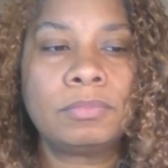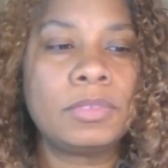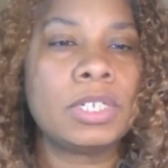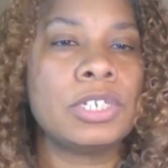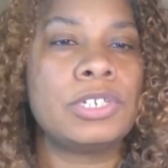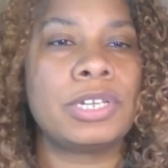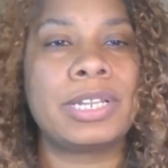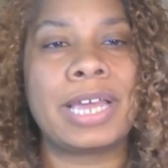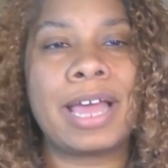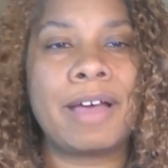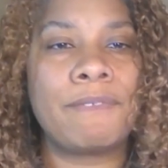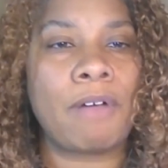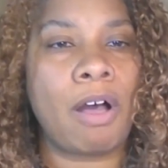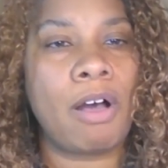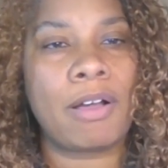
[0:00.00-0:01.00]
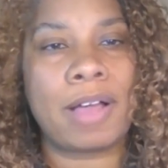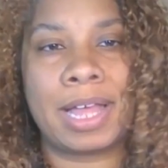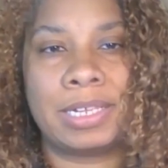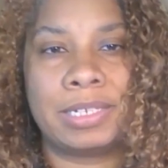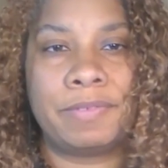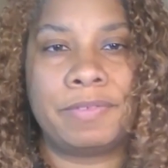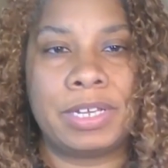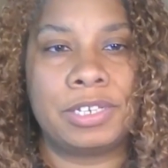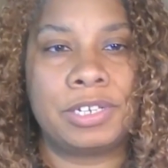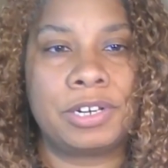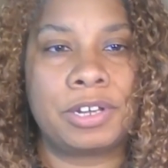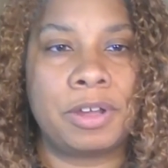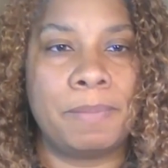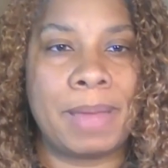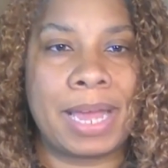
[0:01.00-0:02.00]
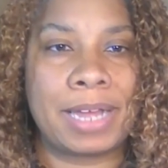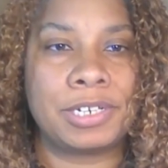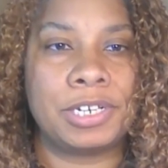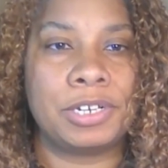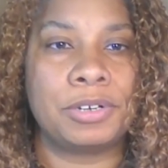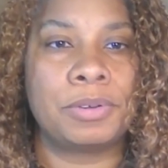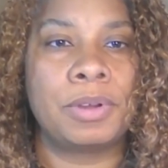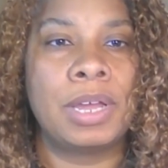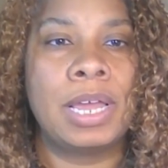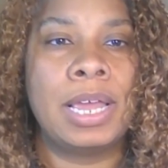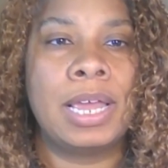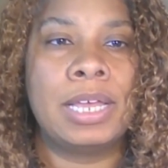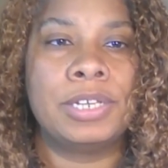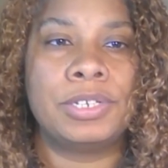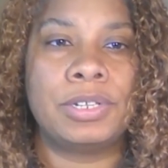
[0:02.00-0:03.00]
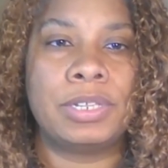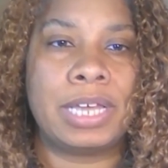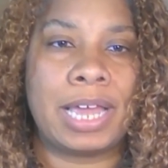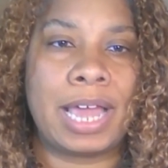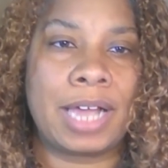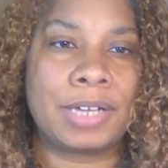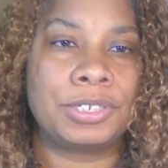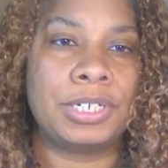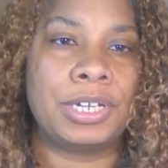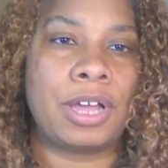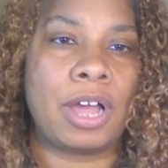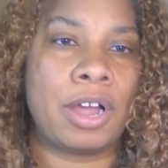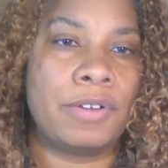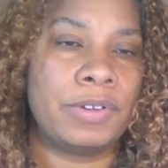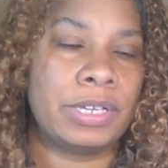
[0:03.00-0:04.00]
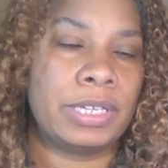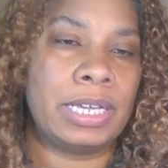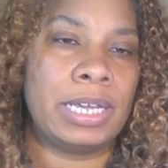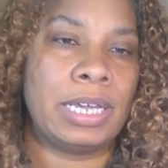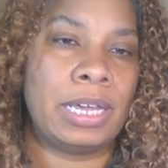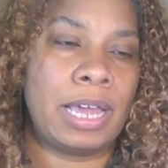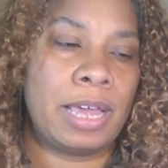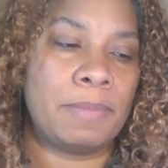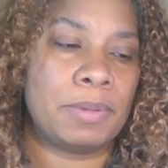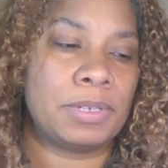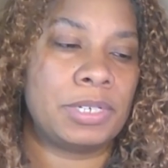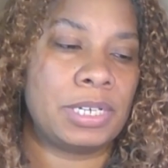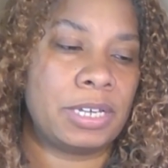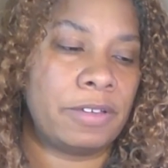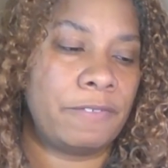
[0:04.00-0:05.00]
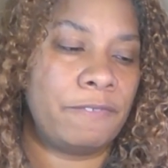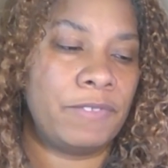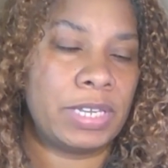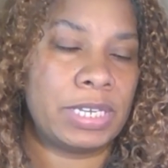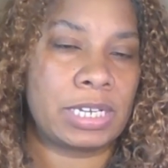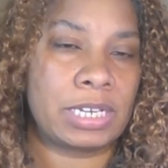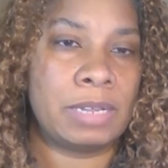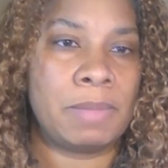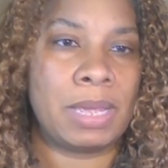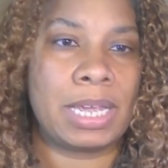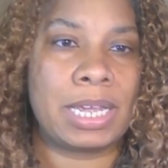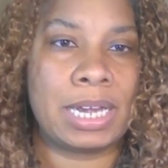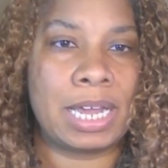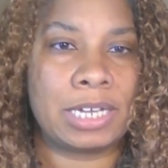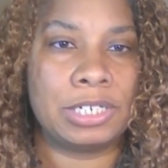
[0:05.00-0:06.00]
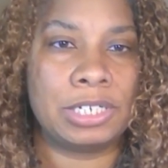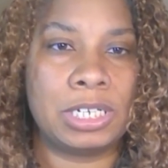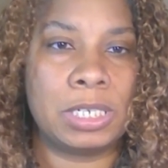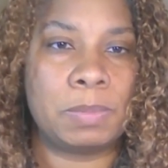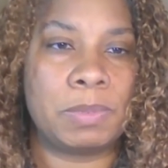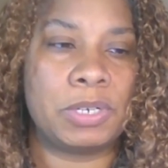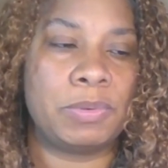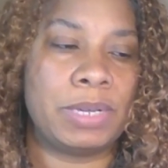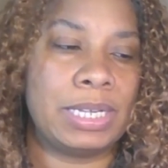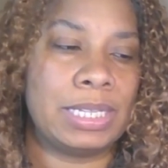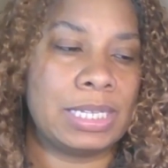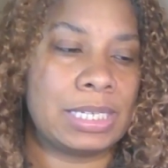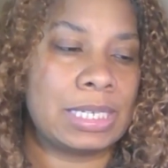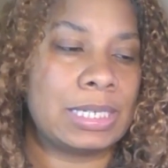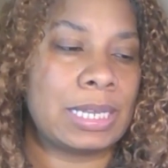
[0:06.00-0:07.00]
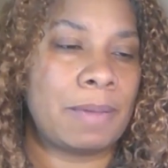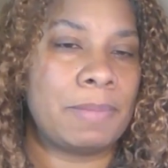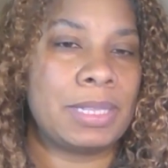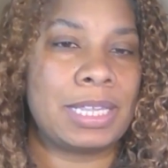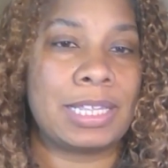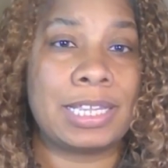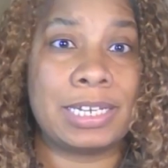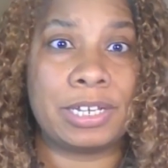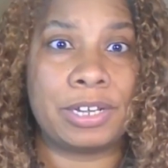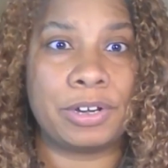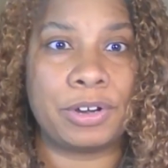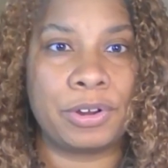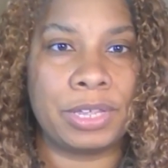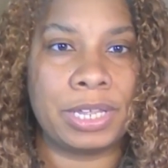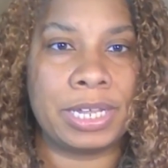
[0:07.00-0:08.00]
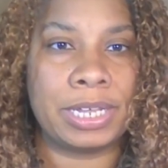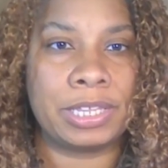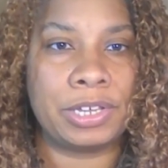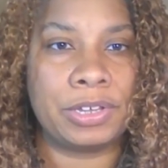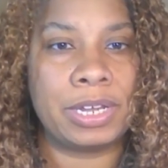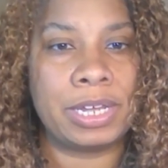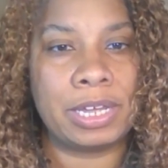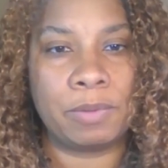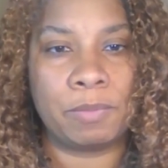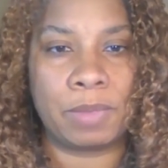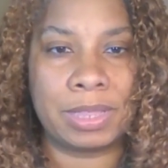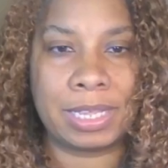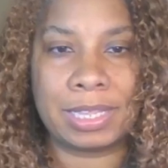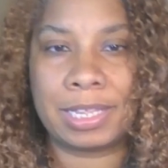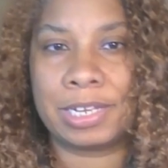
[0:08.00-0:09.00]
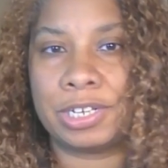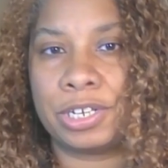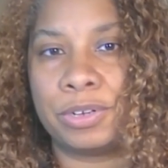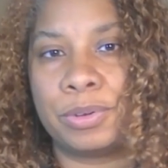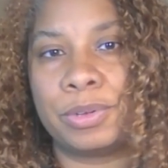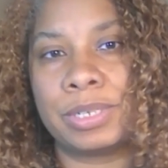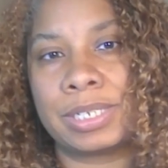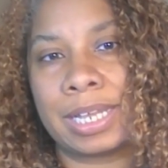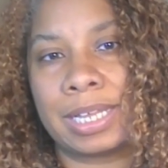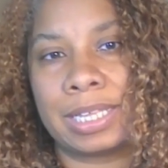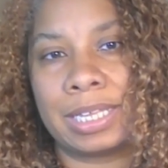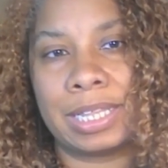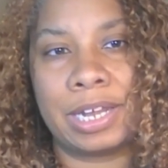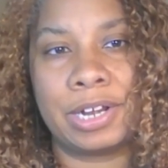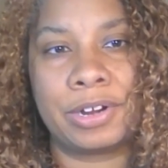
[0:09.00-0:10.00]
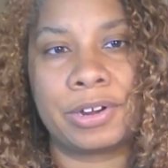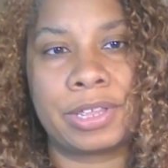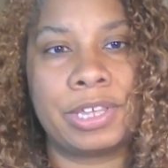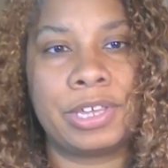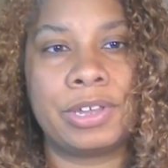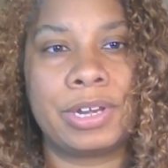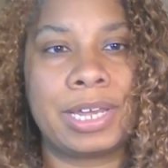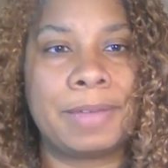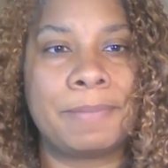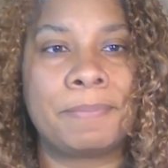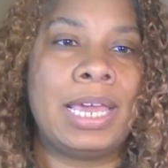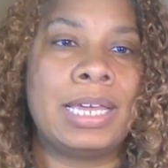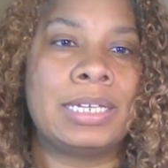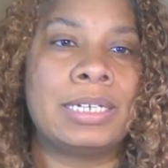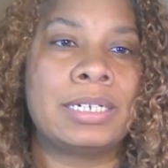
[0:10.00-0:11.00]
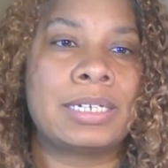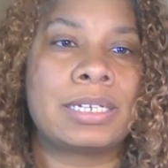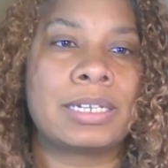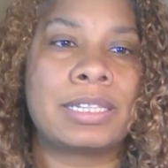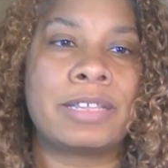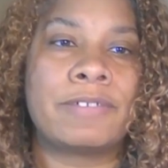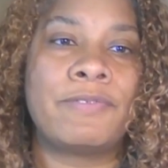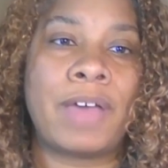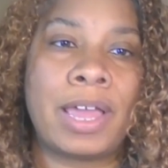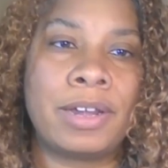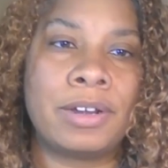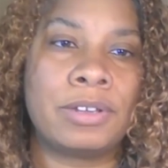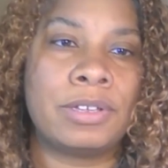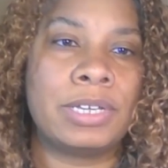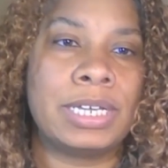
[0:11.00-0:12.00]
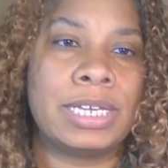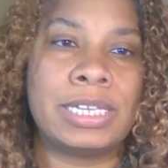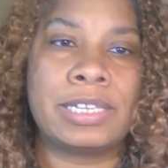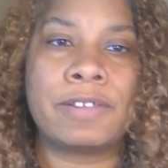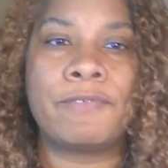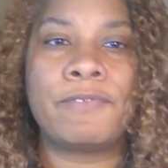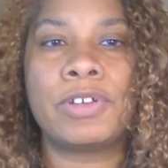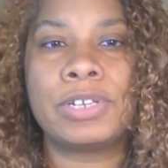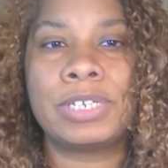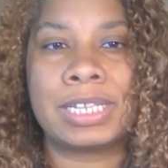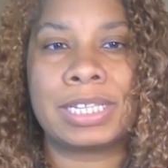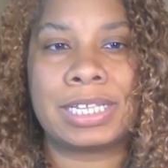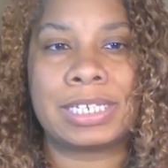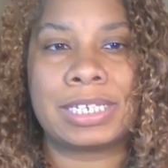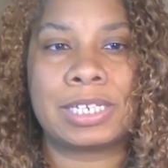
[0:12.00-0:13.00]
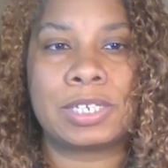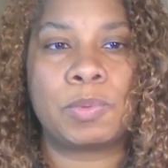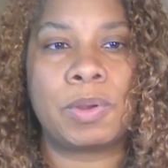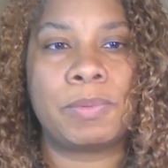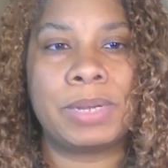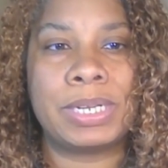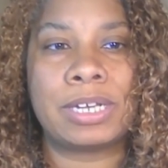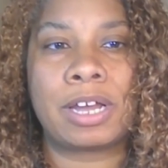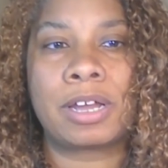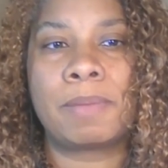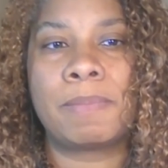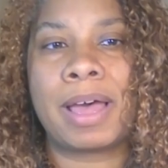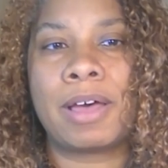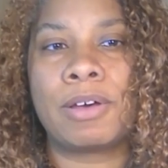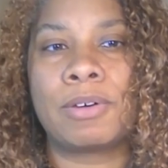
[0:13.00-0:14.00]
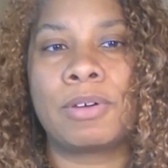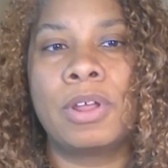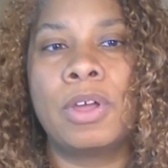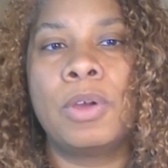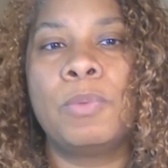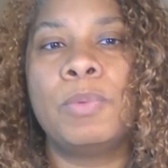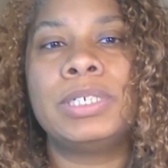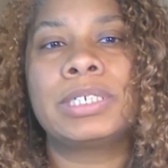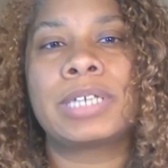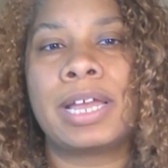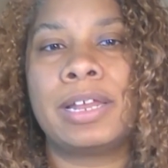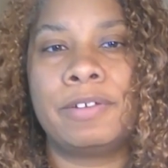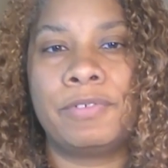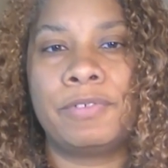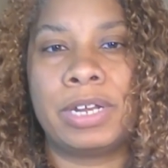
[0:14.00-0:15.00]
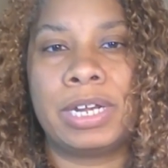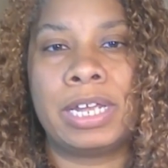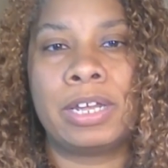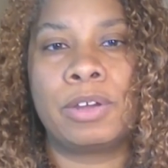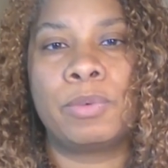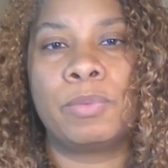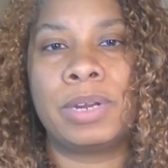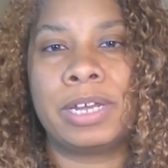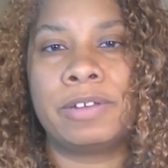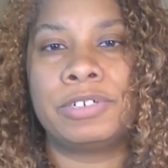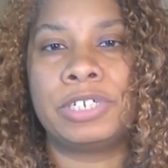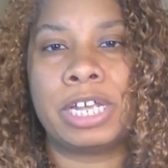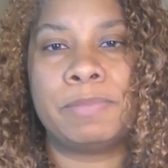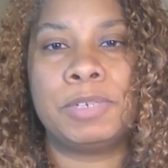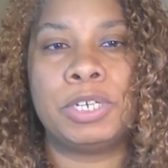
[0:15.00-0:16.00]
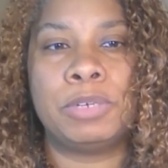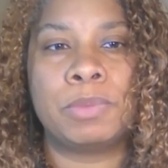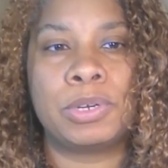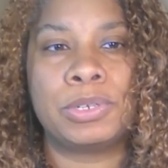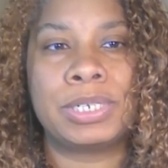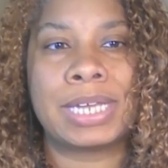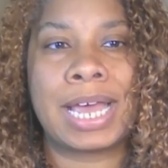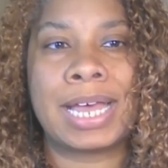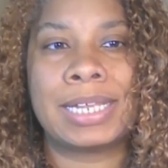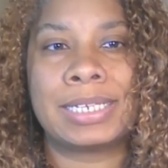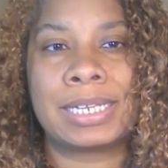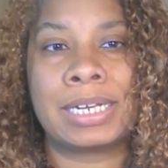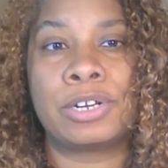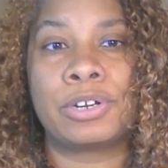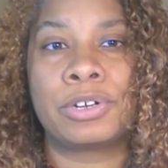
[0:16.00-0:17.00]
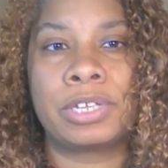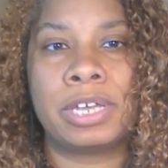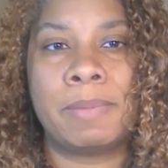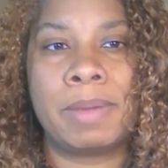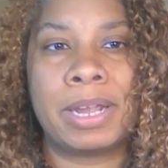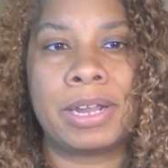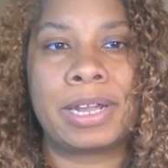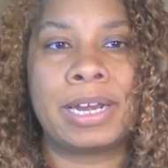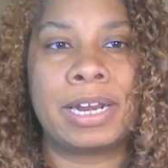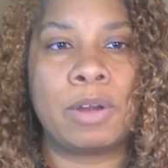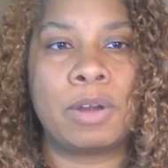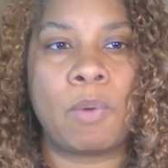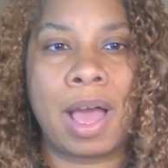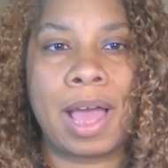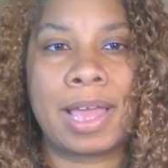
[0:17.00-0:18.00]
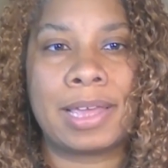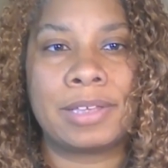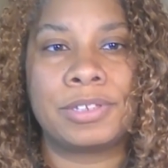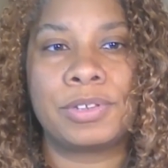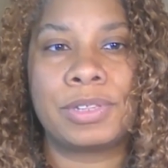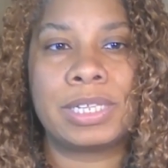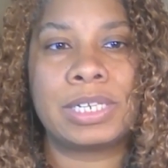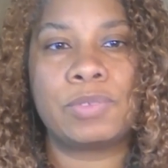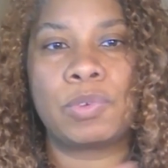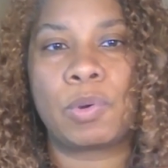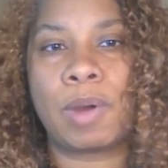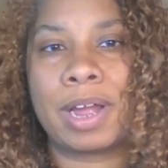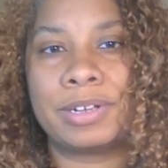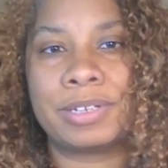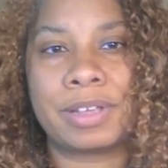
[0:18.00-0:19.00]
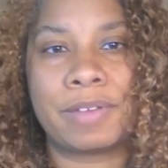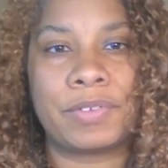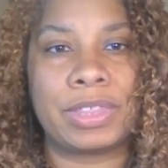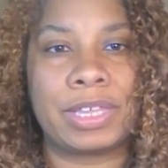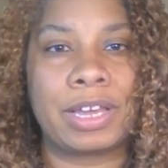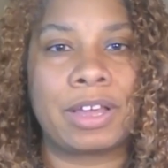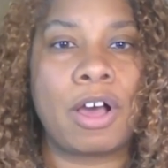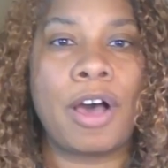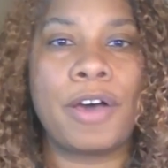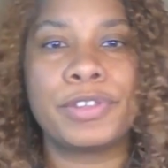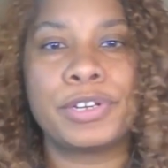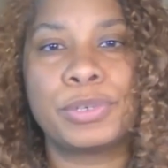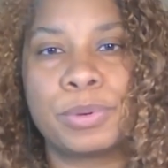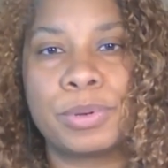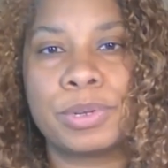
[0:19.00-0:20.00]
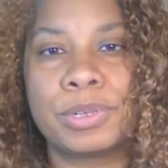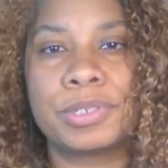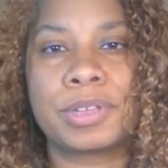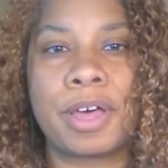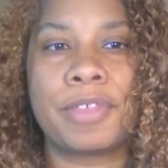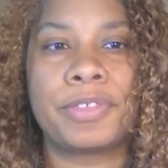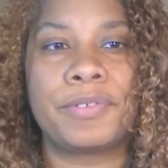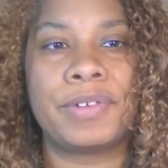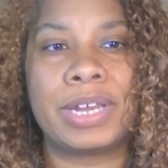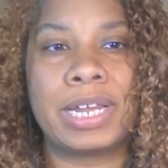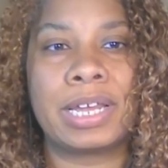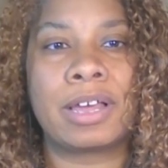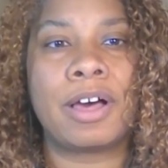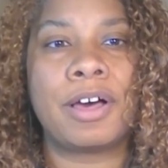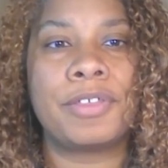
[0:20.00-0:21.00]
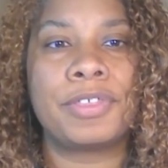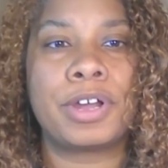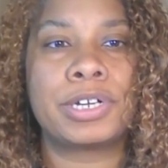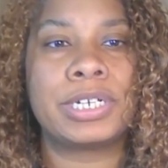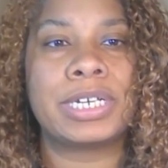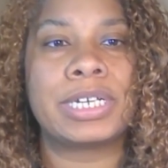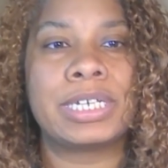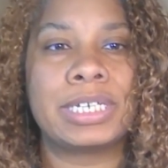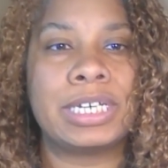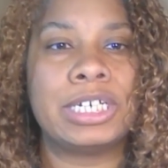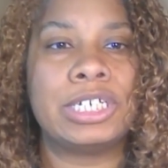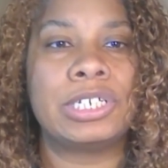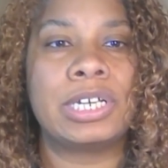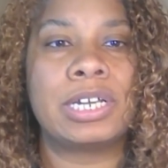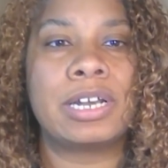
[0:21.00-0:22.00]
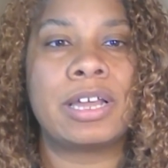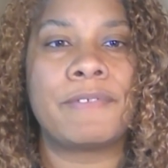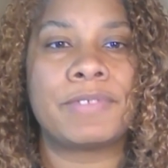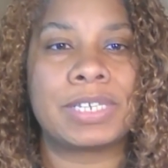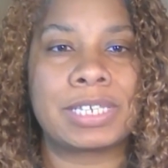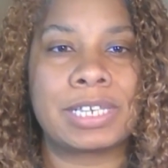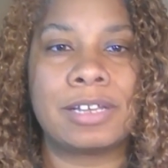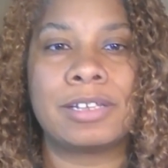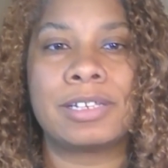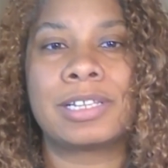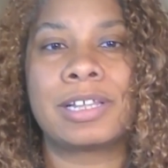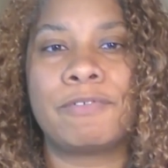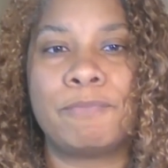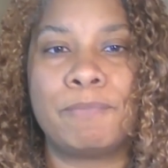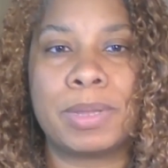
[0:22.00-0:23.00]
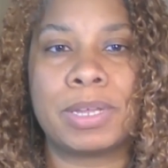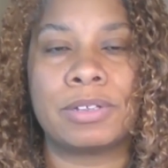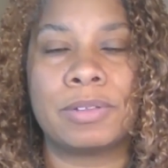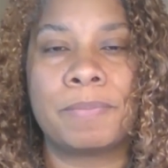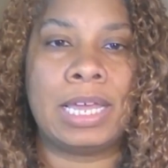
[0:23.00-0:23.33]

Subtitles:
So they have all kinds of things to go back to. So they actually are really able to physically make connections between this assignment that they did early in the unit and one that they do slightly later in the unit. And the final is the full synthesis, where we talk about which kind of reading would have shaped you most as an early American and why. So this requires everything, all the tools, all the reading, all the articulation of the skills they've built.